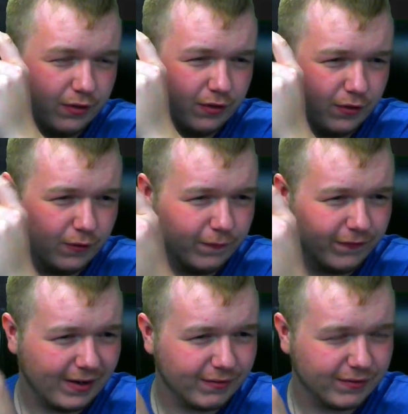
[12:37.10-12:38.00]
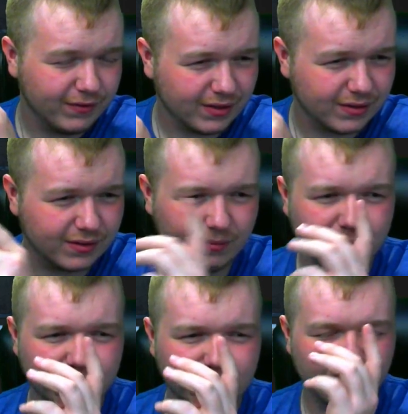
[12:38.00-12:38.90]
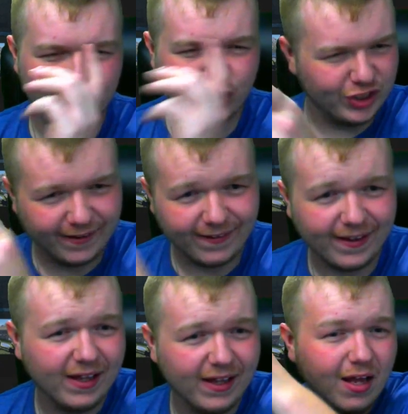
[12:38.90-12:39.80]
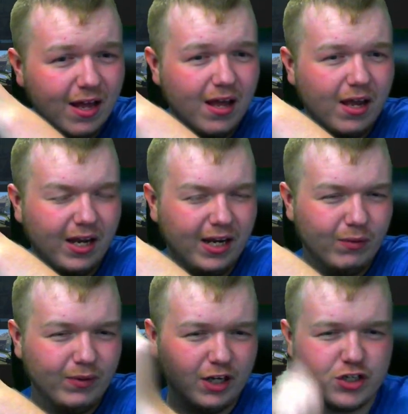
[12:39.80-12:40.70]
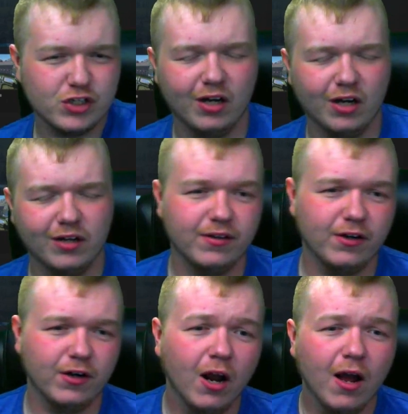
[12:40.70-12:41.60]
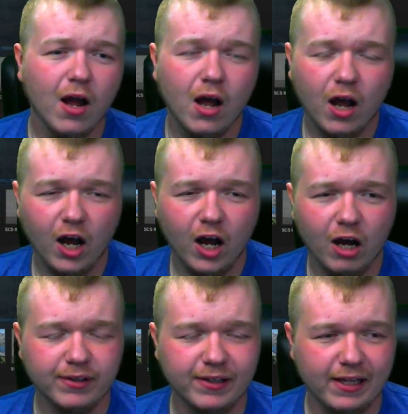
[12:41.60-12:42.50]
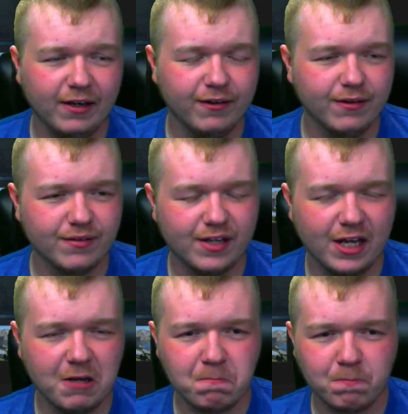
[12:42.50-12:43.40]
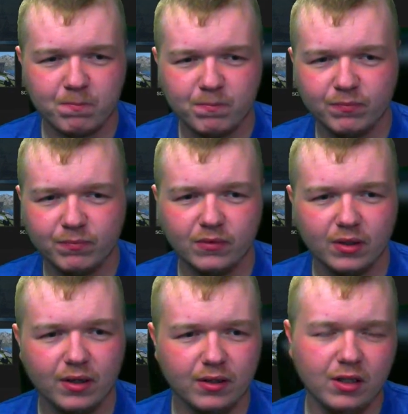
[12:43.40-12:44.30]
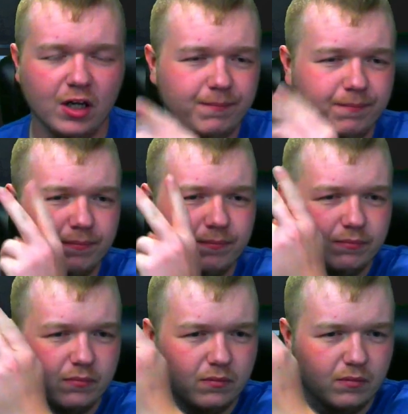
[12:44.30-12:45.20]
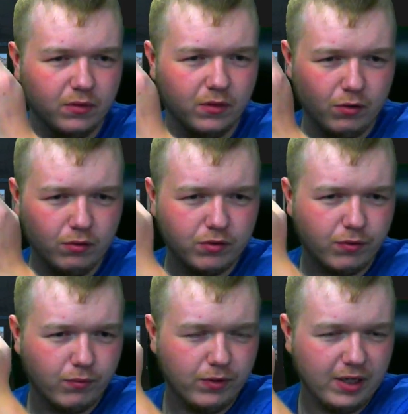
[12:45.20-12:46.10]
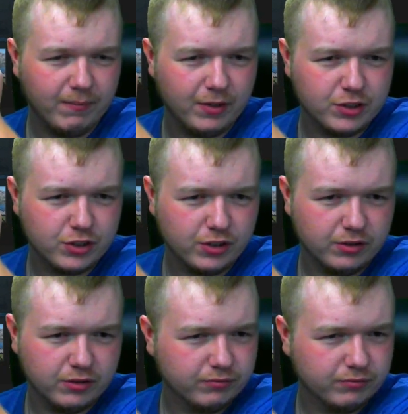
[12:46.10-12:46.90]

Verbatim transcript: Two five six, some shit like that. And we got Shotza there um, to get into this game. Um, those three I mentioned